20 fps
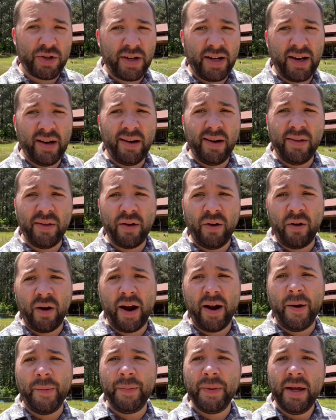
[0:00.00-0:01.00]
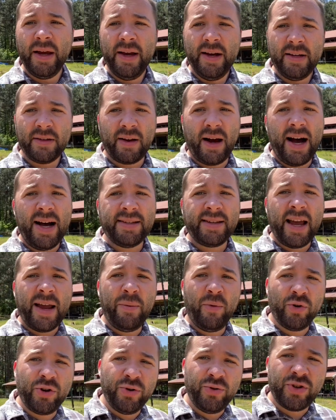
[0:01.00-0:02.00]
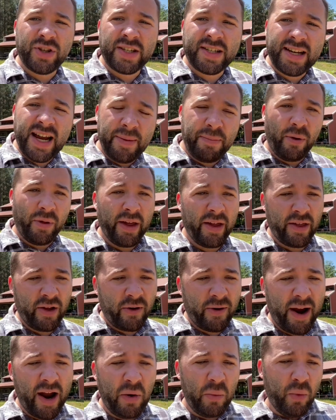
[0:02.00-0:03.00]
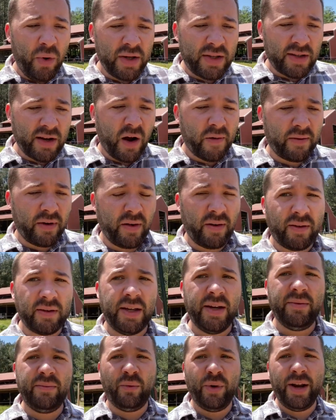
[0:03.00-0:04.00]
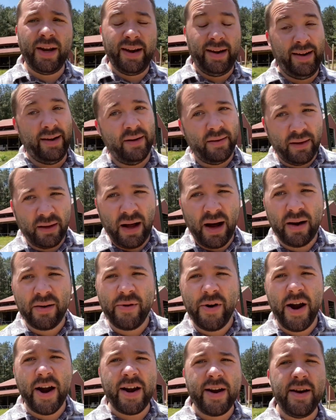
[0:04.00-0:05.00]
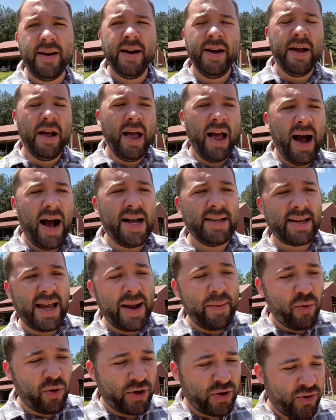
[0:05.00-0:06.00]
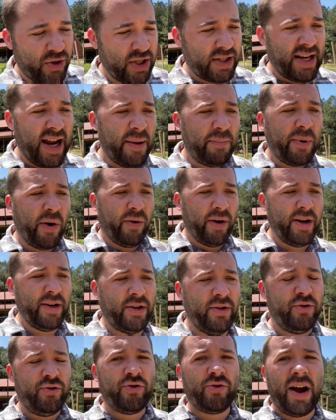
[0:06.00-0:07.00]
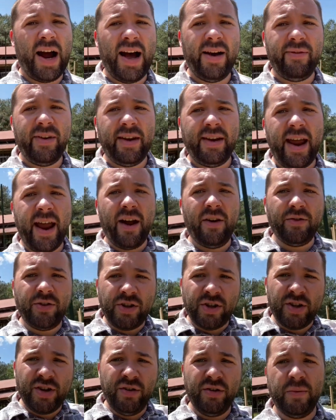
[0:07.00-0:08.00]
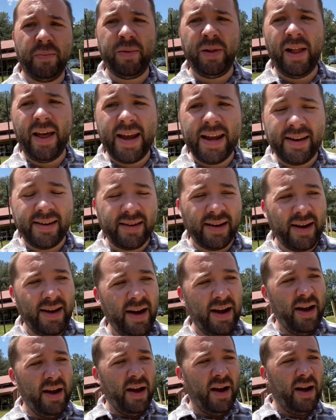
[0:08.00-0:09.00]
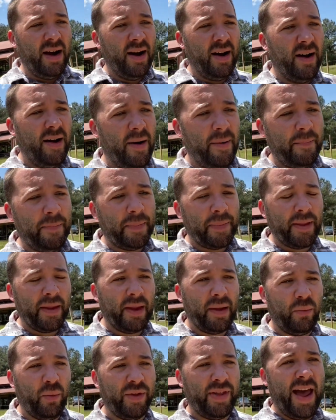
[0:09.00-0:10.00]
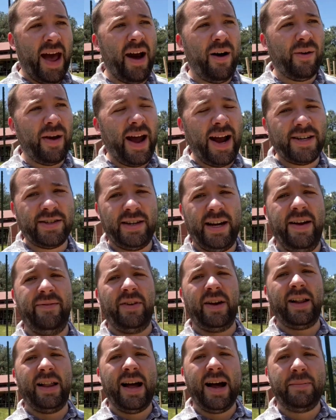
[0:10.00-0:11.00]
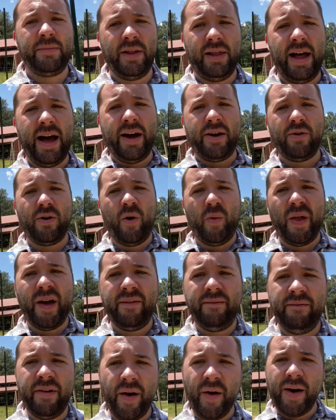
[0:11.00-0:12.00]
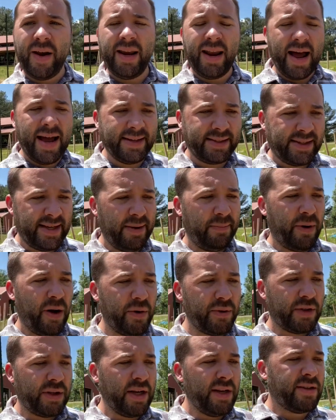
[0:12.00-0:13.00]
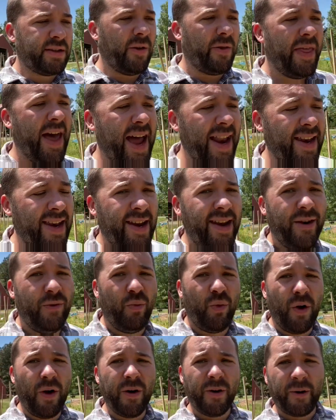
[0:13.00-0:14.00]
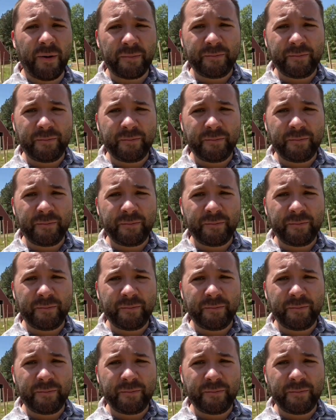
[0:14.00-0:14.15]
you get it in the ground. So I was able to step on it. The ground was soft enough because we had had a lot of rain. I was able to step on it to drive it down to the plate um, without actually having to climb the ladder on that very last T-post. So that did work.